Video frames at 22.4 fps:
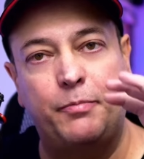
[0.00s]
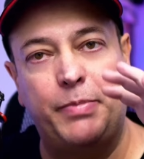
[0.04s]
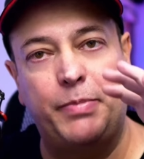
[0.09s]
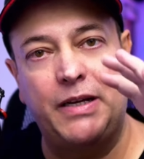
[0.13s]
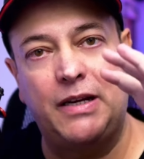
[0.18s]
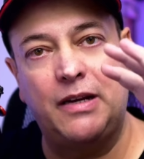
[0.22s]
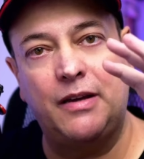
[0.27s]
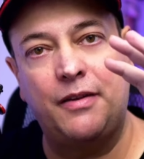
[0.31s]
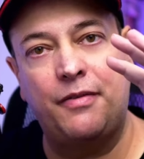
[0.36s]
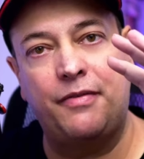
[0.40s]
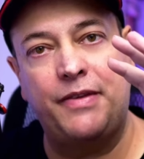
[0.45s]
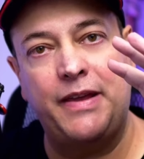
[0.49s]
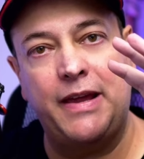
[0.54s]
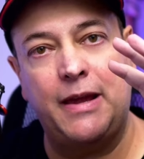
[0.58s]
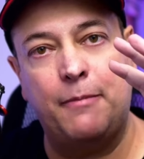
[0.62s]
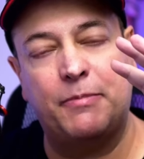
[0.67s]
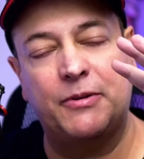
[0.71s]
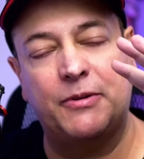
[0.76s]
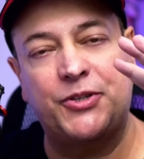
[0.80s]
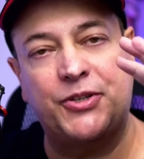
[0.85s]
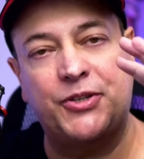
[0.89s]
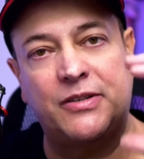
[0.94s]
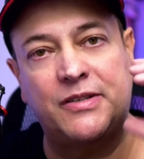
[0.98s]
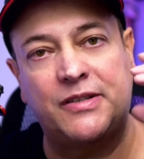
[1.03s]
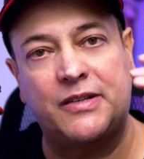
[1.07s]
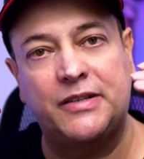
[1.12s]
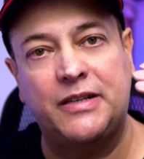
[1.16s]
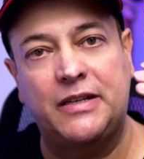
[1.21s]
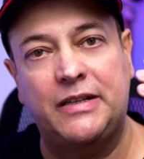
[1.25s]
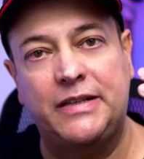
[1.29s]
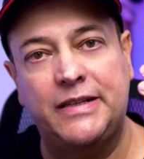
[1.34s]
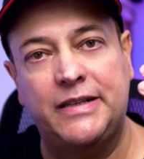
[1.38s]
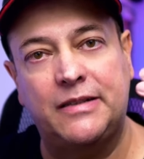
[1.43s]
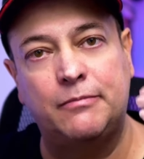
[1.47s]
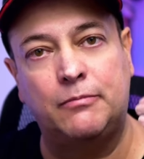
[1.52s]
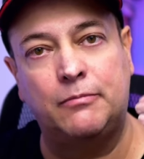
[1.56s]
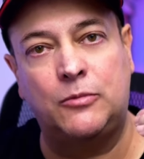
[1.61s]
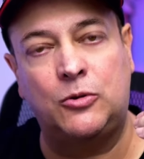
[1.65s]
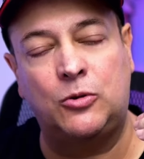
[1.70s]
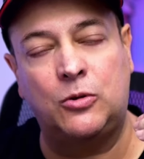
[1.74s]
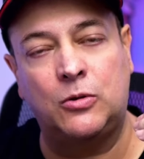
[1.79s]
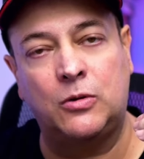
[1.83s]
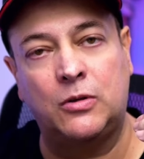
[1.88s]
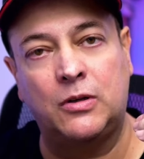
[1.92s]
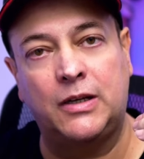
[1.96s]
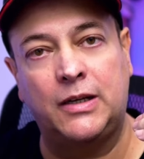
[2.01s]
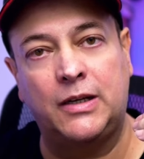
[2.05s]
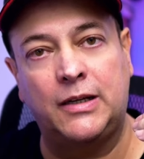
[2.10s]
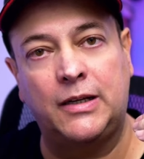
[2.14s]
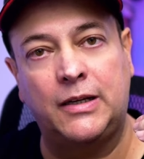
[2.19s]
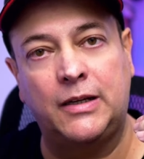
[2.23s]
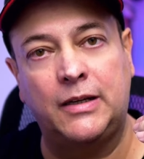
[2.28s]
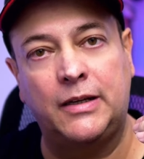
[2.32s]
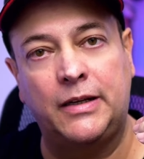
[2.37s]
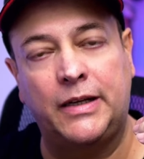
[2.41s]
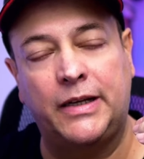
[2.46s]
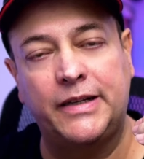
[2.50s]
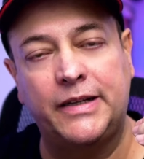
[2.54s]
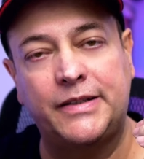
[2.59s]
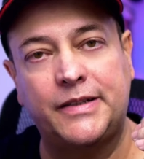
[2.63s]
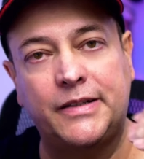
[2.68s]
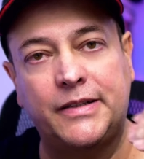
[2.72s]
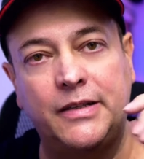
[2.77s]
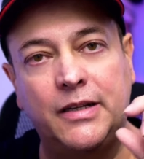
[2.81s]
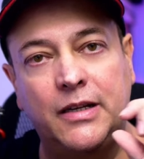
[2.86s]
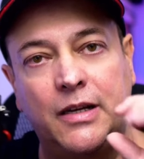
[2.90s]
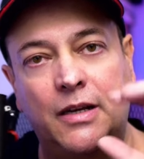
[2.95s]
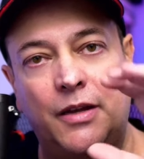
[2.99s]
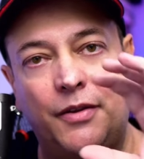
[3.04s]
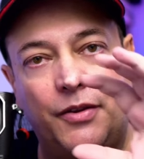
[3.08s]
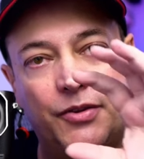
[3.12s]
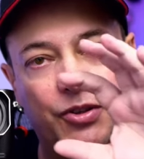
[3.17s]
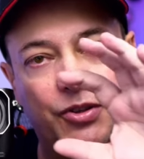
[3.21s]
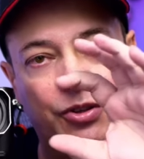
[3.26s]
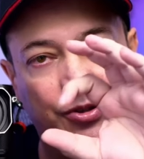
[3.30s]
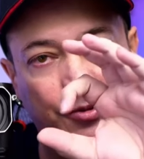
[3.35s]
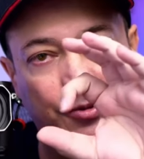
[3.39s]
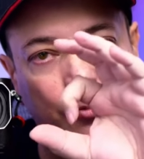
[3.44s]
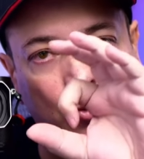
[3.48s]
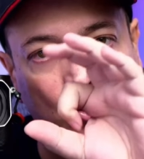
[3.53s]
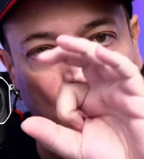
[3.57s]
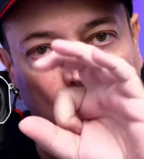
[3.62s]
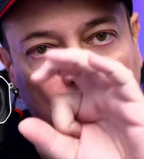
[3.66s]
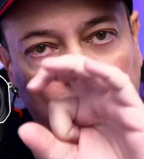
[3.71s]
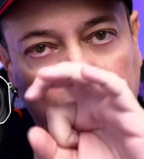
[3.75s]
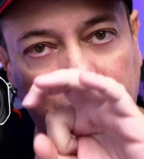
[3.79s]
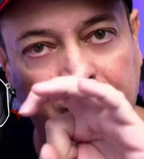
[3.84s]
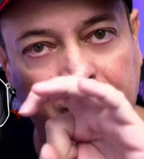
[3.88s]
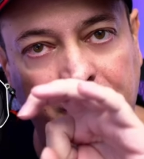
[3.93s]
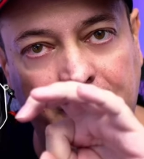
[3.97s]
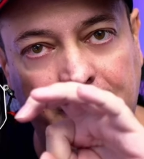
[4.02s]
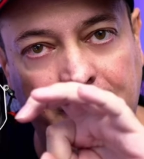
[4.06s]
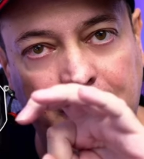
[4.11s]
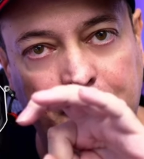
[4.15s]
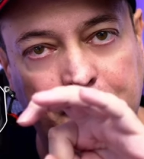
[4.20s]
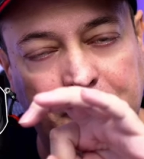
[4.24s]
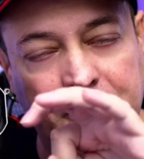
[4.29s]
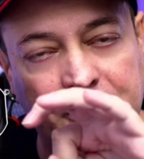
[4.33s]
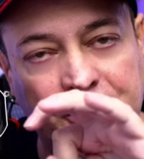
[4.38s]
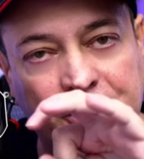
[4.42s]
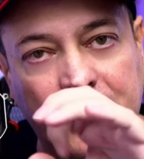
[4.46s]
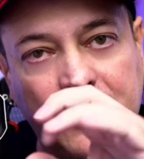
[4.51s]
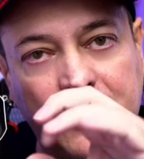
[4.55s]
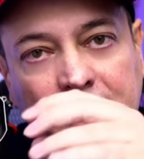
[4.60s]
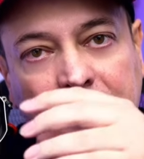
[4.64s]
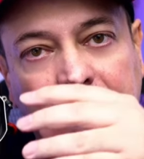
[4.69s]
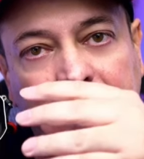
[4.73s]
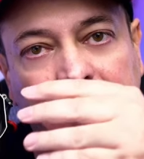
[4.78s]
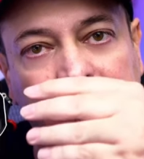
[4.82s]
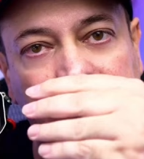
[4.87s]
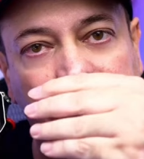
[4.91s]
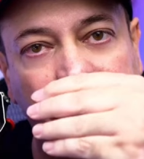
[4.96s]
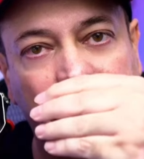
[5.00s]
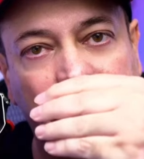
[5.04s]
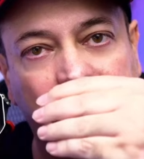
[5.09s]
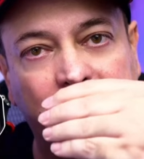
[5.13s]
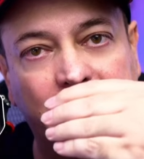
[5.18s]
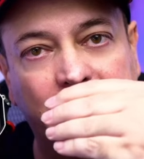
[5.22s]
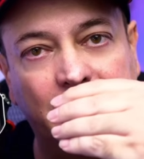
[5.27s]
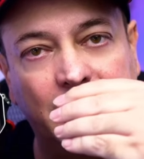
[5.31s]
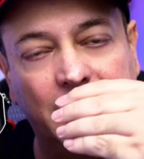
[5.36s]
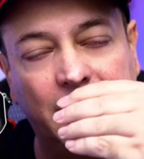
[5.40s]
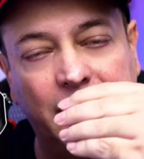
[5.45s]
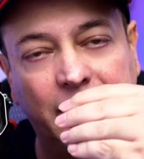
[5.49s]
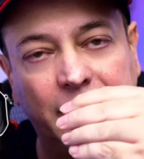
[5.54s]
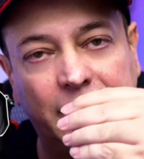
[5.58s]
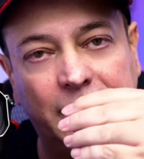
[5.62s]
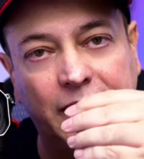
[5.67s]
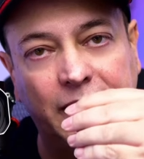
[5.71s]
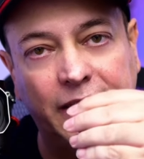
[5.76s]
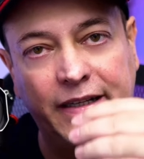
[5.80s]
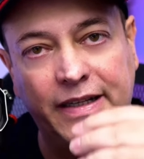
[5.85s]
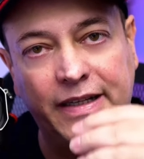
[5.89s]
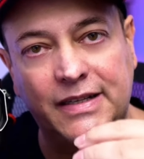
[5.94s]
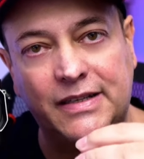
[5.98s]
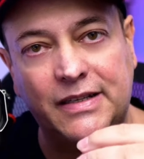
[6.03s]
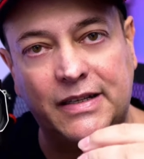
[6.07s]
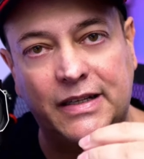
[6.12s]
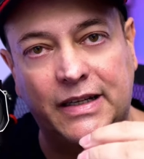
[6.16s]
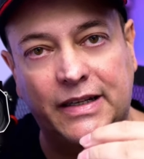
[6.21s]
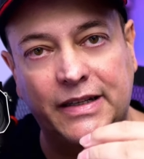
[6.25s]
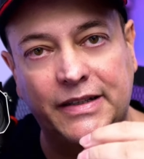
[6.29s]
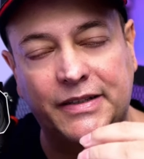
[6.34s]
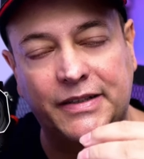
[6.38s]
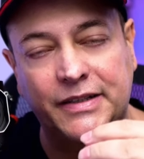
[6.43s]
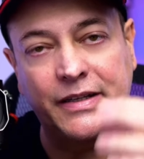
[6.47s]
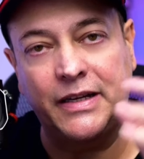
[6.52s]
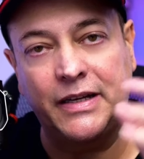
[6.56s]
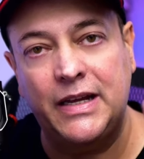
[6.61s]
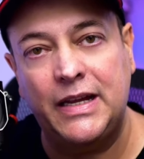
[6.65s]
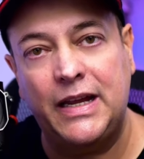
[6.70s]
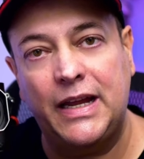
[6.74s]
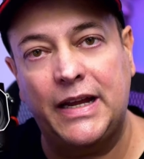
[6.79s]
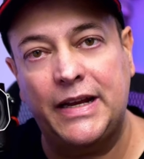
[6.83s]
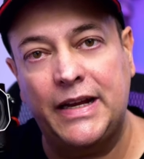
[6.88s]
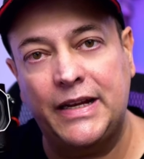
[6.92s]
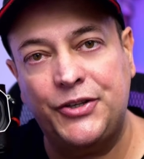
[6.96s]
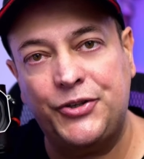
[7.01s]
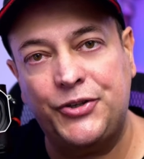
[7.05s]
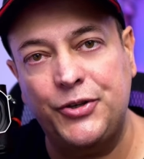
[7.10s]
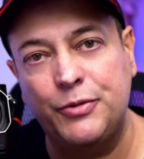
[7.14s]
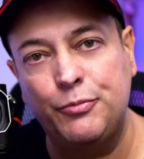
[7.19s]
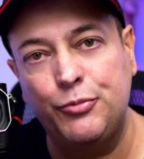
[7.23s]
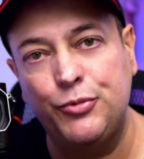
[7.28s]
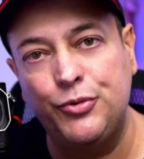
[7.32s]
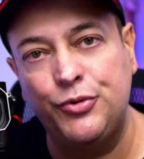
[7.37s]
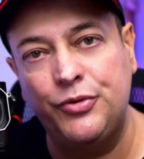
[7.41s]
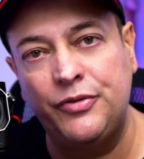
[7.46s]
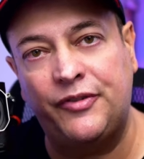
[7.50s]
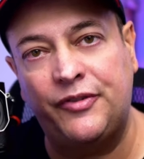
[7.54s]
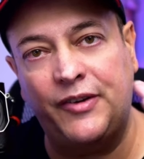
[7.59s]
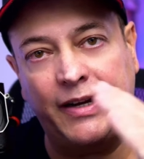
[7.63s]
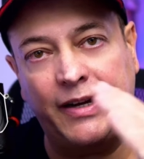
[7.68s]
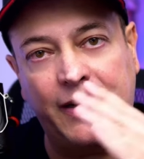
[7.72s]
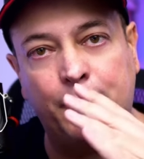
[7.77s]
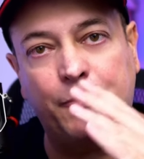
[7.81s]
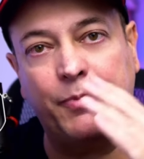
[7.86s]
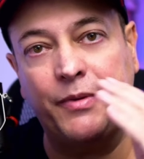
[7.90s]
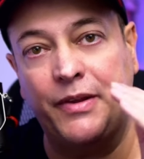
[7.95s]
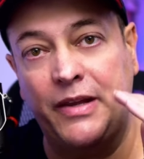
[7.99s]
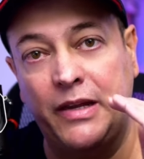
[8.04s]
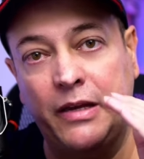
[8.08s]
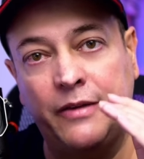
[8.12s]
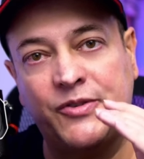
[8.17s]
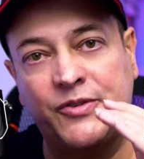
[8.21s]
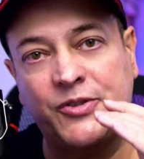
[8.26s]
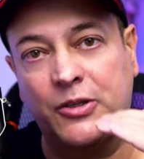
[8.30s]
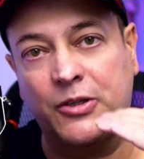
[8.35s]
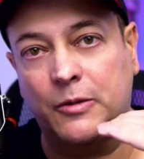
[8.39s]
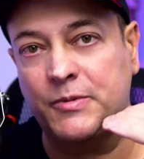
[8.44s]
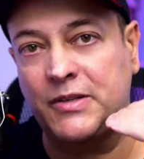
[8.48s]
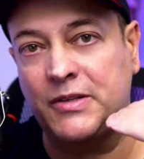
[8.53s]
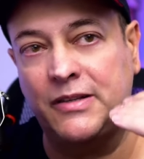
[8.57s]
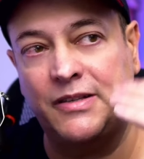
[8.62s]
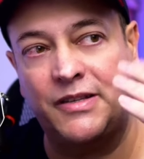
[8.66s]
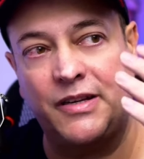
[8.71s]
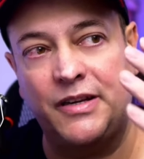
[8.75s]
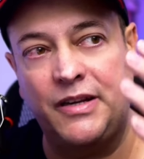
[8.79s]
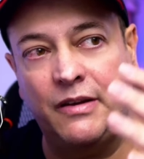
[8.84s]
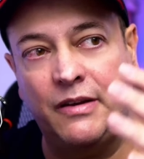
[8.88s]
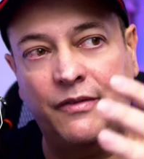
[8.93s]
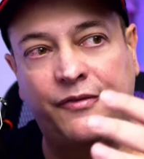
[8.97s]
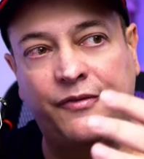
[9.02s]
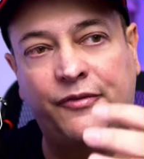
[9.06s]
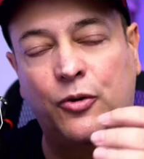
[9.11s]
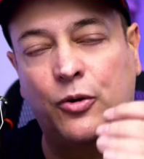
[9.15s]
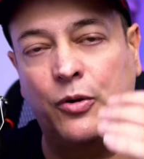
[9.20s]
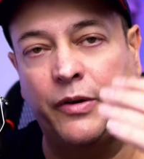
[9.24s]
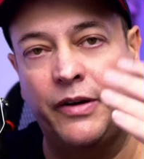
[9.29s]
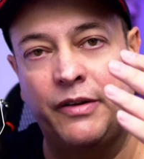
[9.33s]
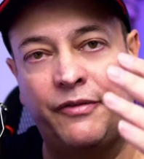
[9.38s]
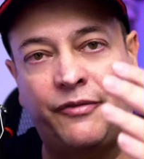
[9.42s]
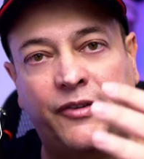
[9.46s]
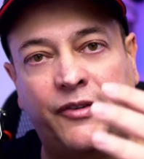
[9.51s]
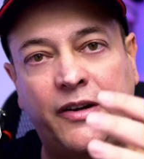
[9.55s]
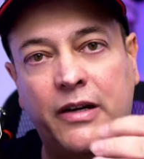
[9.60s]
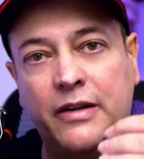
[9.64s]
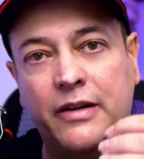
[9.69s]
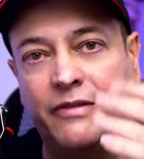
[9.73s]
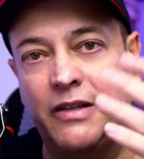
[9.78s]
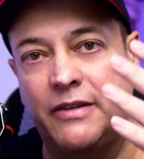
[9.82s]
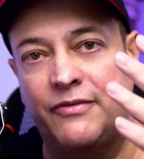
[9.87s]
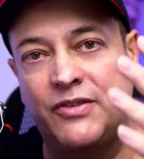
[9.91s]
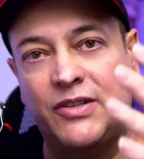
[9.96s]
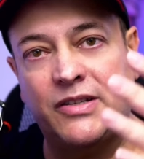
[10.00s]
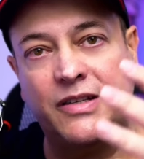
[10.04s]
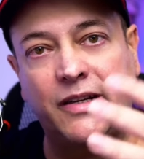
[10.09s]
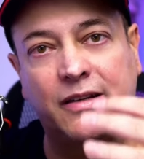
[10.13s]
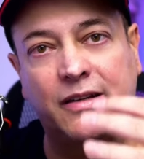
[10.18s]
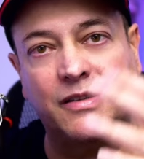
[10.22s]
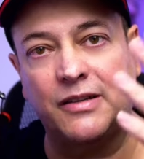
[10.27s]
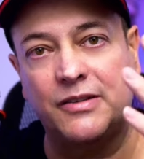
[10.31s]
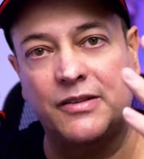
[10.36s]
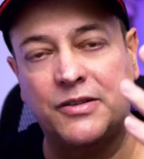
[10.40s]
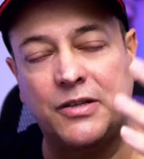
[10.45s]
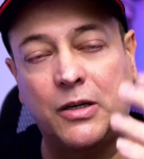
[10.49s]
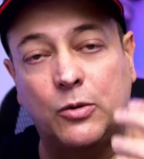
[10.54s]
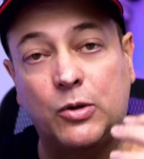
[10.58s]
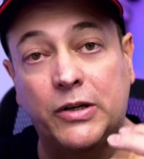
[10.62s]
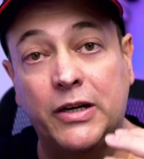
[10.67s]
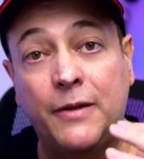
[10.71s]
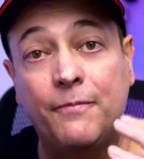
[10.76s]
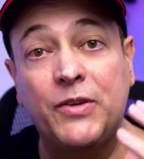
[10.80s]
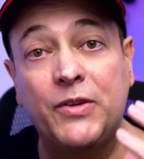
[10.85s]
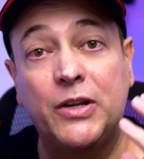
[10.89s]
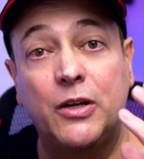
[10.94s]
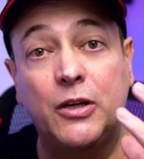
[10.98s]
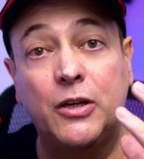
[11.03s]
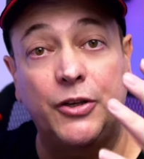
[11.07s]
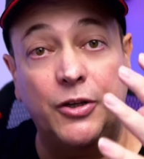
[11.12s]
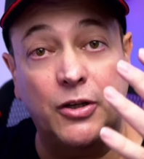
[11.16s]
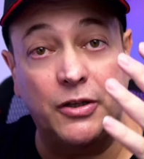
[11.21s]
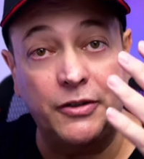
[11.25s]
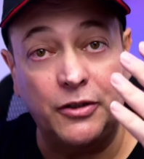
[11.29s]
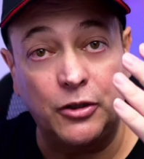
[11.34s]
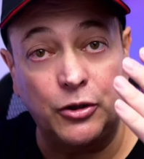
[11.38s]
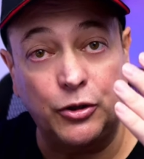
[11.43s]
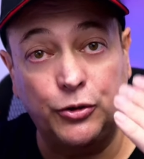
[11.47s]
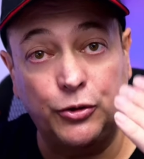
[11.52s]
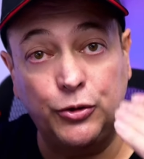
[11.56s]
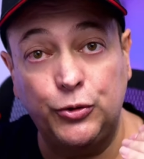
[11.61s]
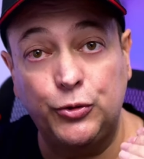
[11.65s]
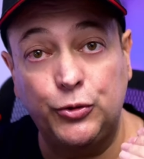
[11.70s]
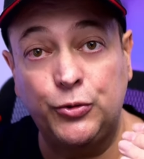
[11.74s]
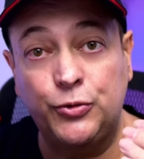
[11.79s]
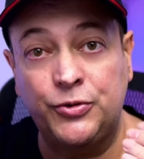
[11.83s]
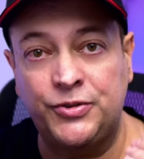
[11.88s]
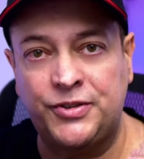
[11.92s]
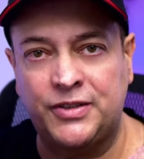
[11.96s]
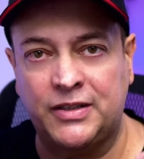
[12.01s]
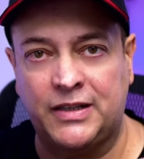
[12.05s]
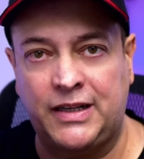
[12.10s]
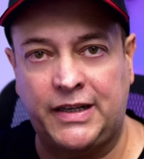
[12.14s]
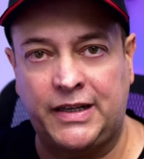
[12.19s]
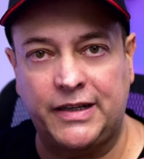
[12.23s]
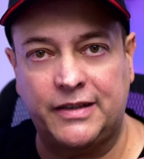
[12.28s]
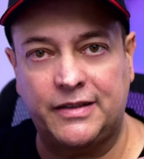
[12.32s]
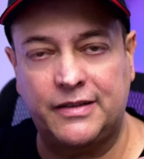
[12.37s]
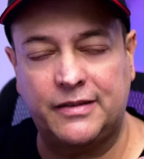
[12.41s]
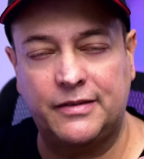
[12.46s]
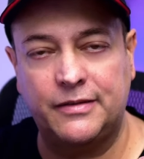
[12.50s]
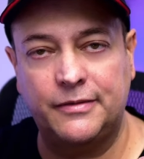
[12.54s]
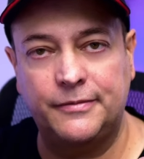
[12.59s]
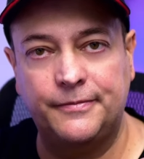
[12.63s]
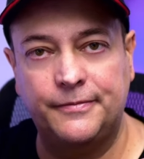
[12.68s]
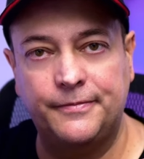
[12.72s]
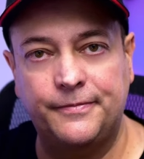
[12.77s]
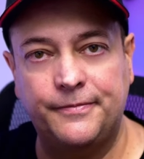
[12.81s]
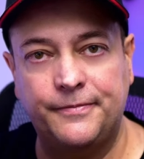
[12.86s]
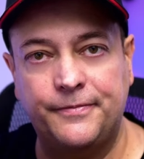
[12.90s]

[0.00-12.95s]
the bigger the aperture is going to let more light in, the smaller the aperture is going to let less light in. And as you move up the f-stops, let's say f4, f5, f6, and so on, you're going to lose light.